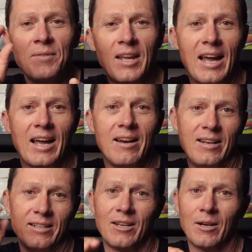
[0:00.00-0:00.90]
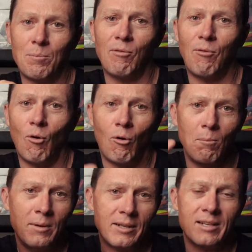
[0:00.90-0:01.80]
and it's going to
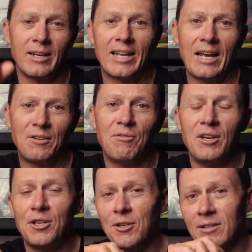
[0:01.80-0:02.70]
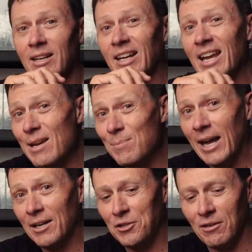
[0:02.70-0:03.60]
perform, it's going to catch fish, it's going to keep
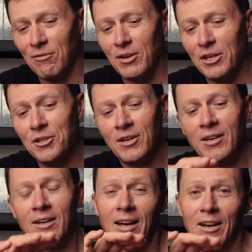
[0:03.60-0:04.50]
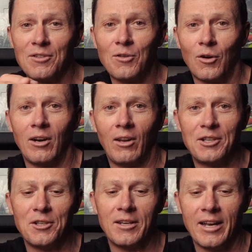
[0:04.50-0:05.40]
catching fish, and it's not going to
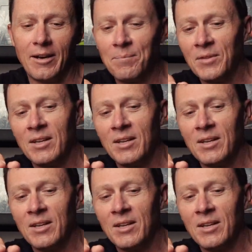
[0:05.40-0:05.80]
let you down.